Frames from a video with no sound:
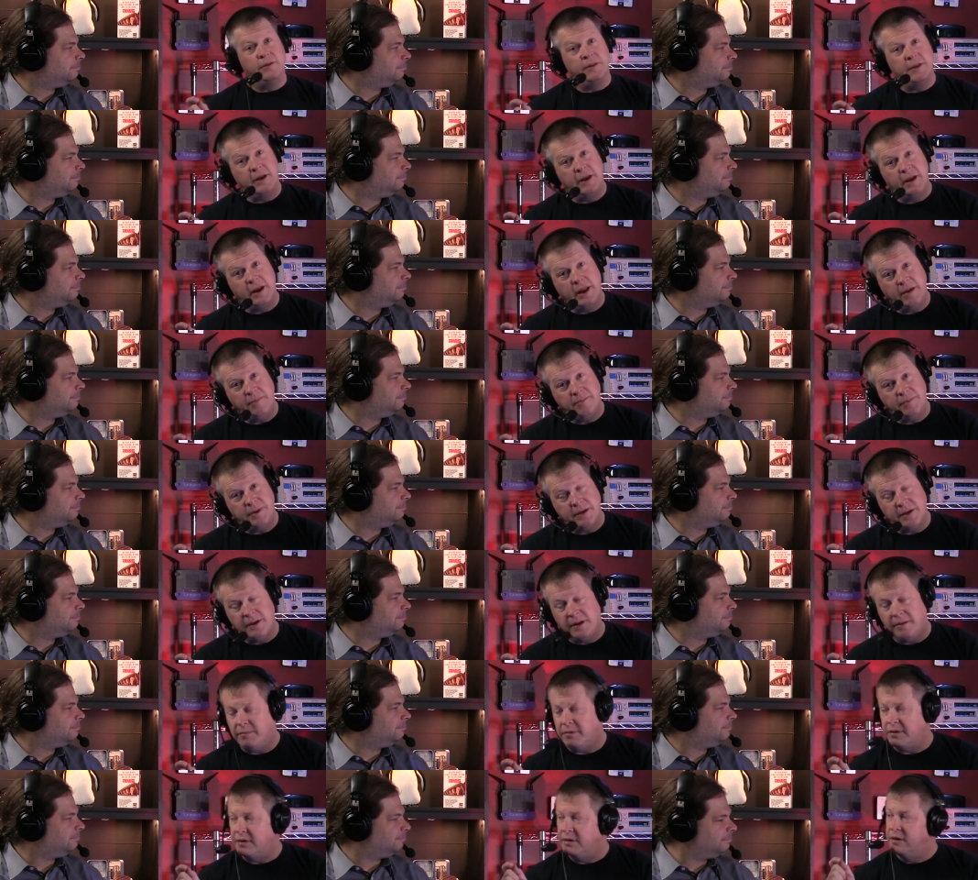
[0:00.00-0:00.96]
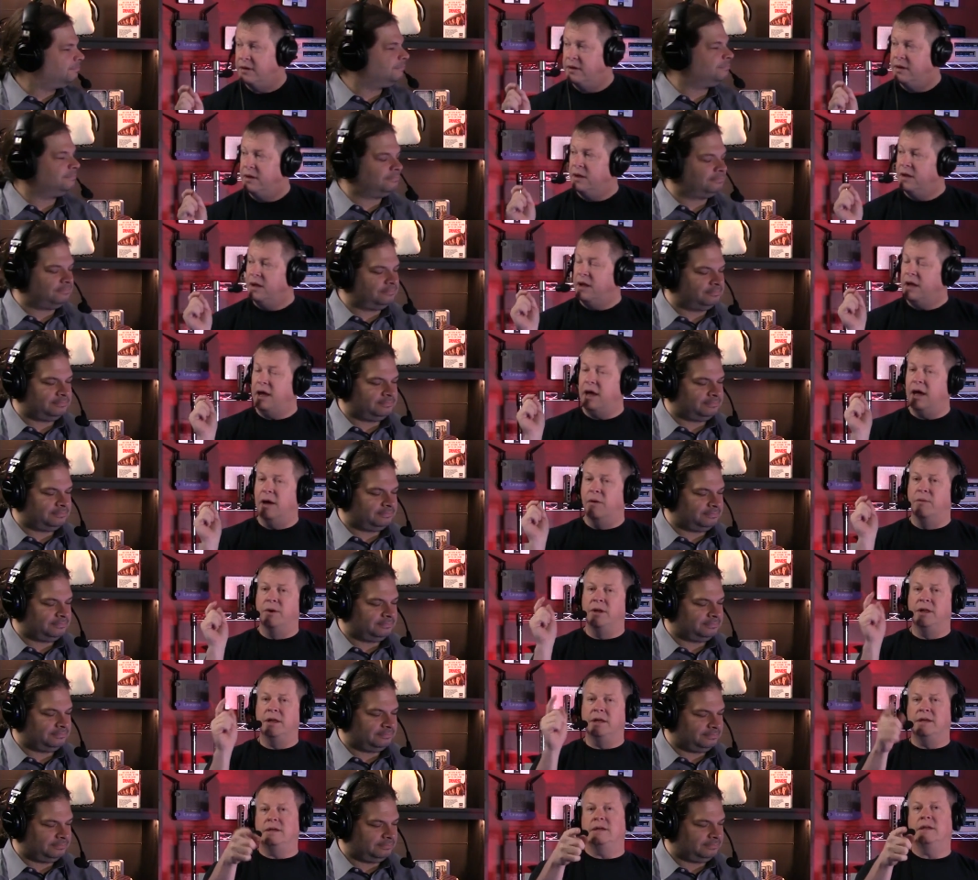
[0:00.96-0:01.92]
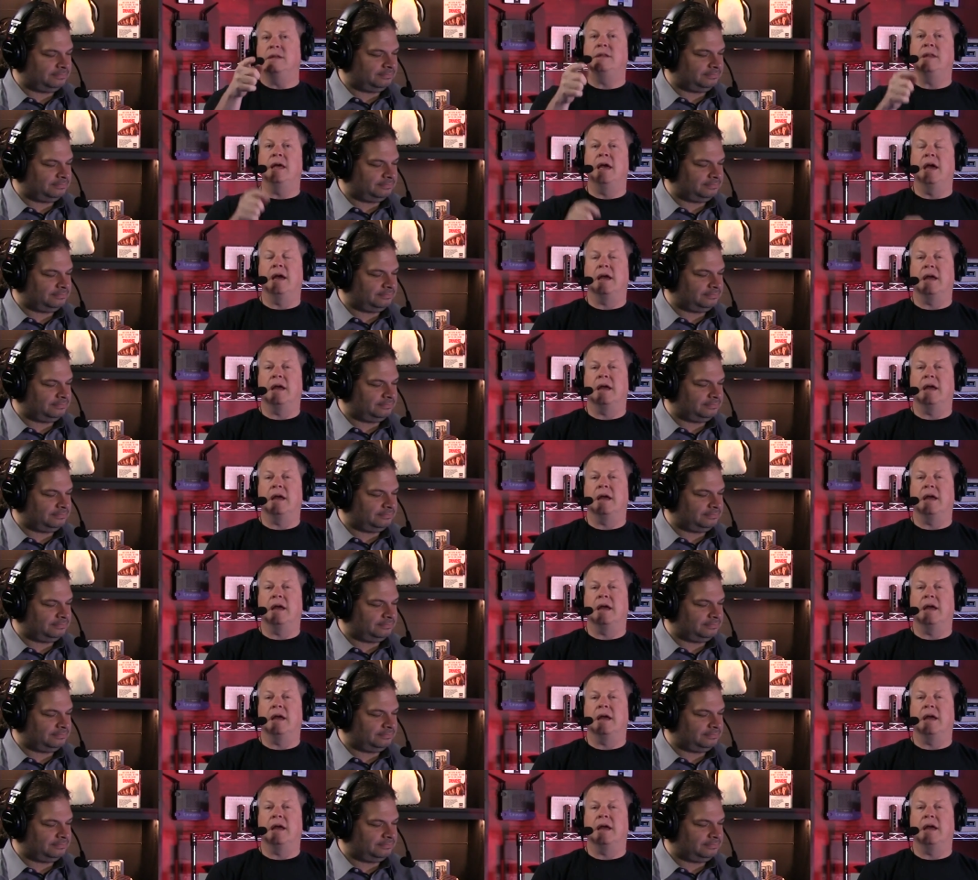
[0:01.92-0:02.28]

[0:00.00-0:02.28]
Speaker 1: than an eight bit number. Mm-hmm. And when they did that,